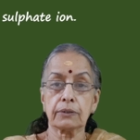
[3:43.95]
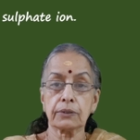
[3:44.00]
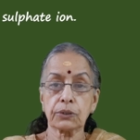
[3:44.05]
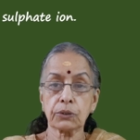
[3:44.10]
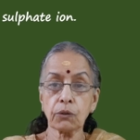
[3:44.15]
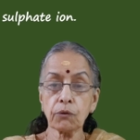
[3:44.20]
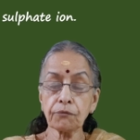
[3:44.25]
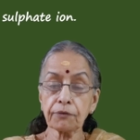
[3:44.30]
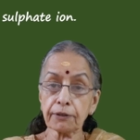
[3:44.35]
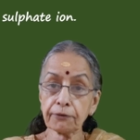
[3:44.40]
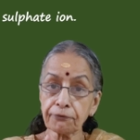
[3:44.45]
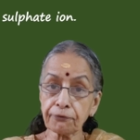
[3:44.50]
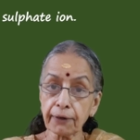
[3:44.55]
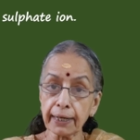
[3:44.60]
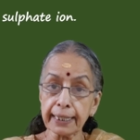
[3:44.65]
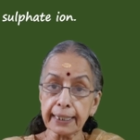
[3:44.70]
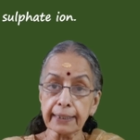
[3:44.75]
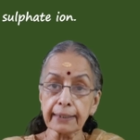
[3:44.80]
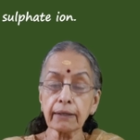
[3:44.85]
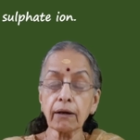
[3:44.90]
So, we
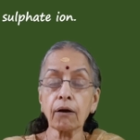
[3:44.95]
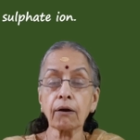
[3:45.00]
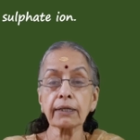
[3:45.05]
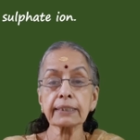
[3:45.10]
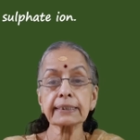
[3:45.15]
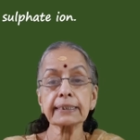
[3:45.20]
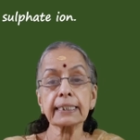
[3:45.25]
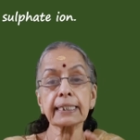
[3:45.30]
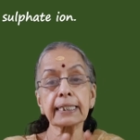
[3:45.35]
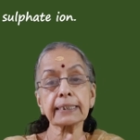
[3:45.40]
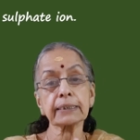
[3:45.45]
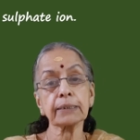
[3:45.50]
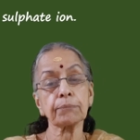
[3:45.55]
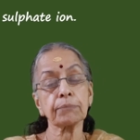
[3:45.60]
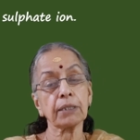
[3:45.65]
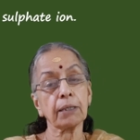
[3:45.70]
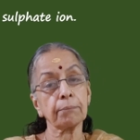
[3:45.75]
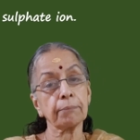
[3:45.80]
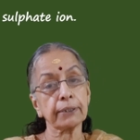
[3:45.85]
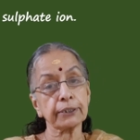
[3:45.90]
find oxygen
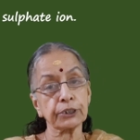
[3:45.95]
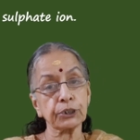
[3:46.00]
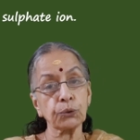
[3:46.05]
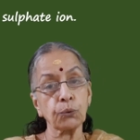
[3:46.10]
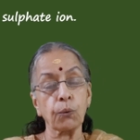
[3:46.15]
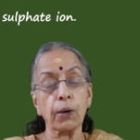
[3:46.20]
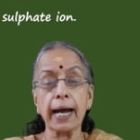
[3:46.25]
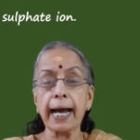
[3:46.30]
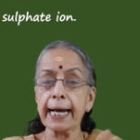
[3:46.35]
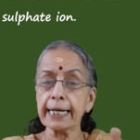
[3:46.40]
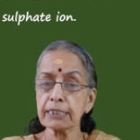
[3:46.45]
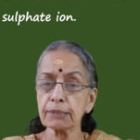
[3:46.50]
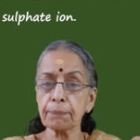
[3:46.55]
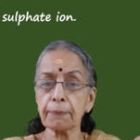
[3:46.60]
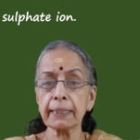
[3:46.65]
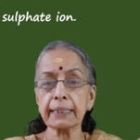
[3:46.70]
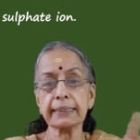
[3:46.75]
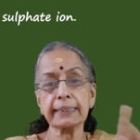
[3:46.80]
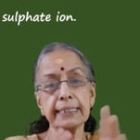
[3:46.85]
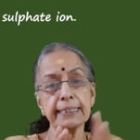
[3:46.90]
atom number 2 as
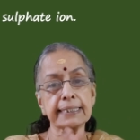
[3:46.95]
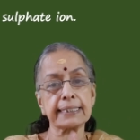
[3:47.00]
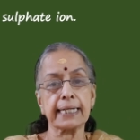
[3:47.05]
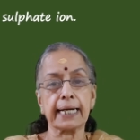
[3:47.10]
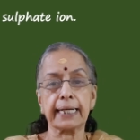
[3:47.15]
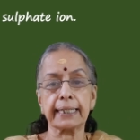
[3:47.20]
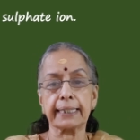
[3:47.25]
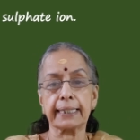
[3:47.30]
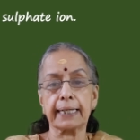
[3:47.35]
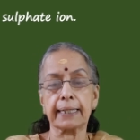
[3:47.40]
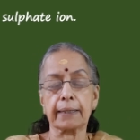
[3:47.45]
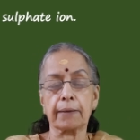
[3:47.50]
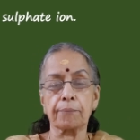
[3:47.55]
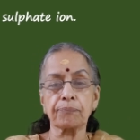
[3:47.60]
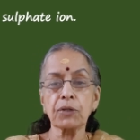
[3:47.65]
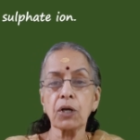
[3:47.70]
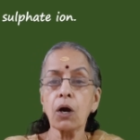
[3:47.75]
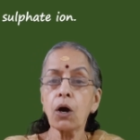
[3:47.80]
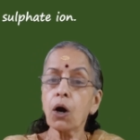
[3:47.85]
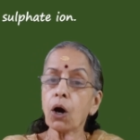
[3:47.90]
per this
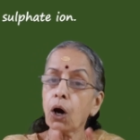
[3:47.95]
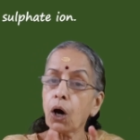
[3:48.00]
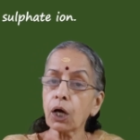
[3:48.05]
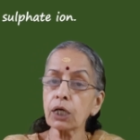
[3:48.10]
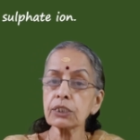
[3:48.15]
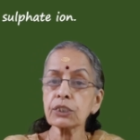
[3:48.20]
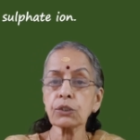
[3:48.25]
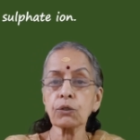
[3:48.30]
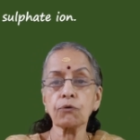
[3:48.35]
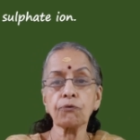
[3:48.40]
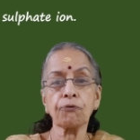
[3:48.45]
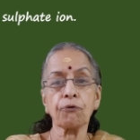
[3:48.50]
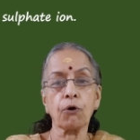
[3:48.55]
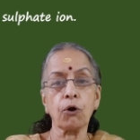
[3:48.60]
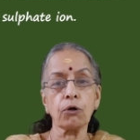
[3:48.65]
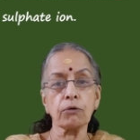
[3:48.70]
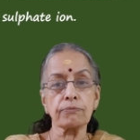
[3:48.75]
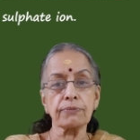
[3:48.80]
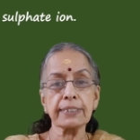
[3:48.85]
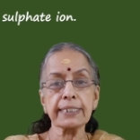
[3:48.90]
diagram also
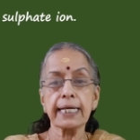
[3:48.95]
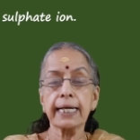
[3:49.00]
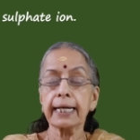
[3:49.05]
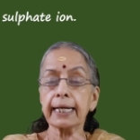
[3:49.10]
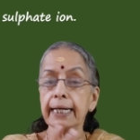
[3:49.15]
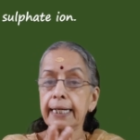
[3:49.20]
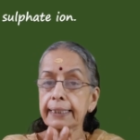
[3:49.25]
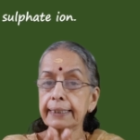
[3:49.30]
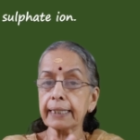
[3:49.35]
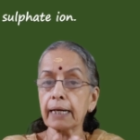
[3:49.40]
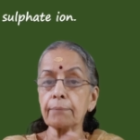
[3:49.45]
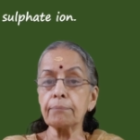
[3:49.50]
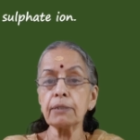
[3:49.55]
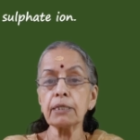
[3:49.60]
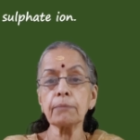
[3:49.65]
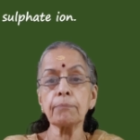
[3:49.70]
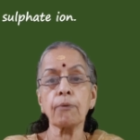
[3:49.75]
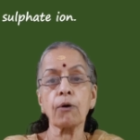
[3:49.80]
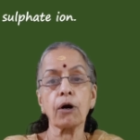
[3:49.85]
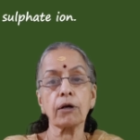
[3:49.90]
forms a
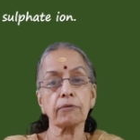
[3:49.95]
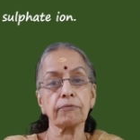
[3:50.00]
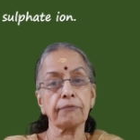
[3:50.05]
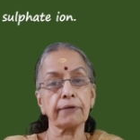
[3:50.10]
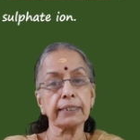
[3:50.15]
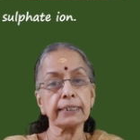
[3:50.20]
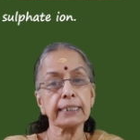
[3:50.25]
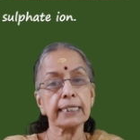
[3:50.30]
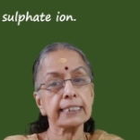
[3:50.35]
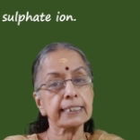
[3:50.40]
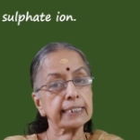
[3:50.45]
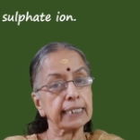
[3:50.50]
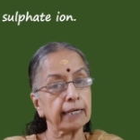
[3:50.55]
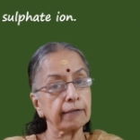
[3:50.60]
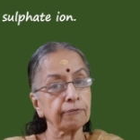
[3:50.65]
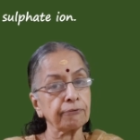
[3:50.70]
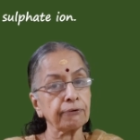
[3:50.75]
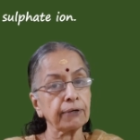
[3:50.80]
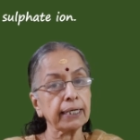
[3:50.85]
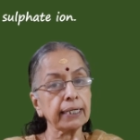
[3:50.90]
double bond with
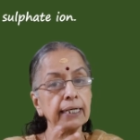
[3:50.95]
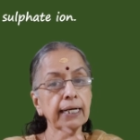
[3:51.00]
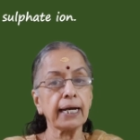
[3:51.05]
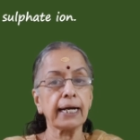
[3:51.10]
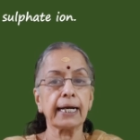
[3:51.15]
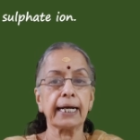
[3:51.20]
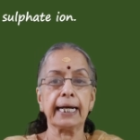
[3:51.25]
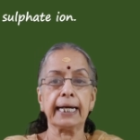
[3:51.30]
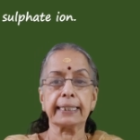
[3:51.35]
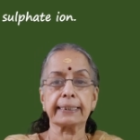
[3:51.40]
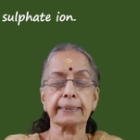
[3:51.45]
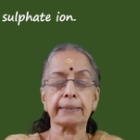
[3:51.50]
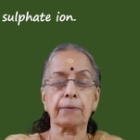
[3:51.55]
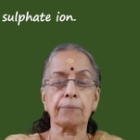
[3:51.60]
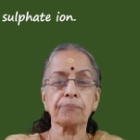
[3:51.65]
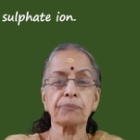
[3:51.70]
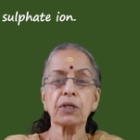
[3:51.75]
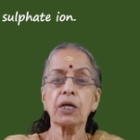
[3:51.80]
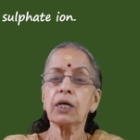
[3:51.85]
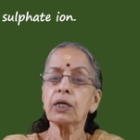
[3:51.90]
sulfur atom.